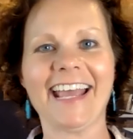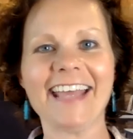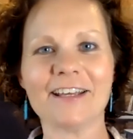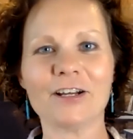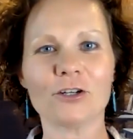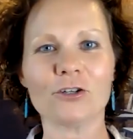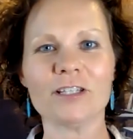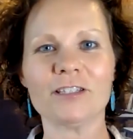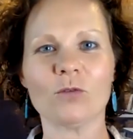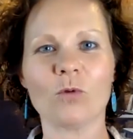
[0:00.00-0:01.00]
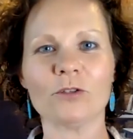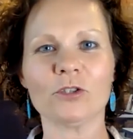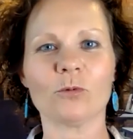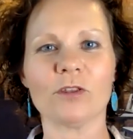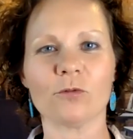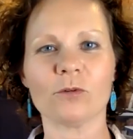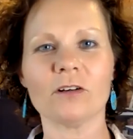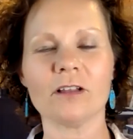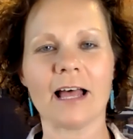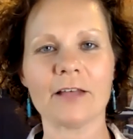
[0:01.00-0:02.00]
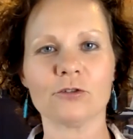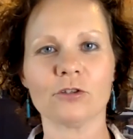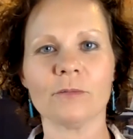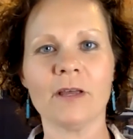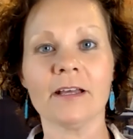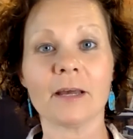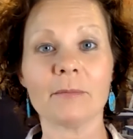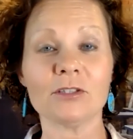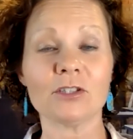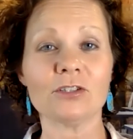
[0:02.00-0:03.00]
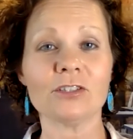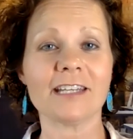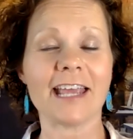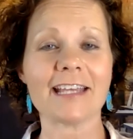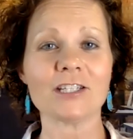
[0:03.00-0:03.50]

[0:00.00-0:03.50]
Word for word: Hey there, Kristin Walter with The Real Classroom, coming to you today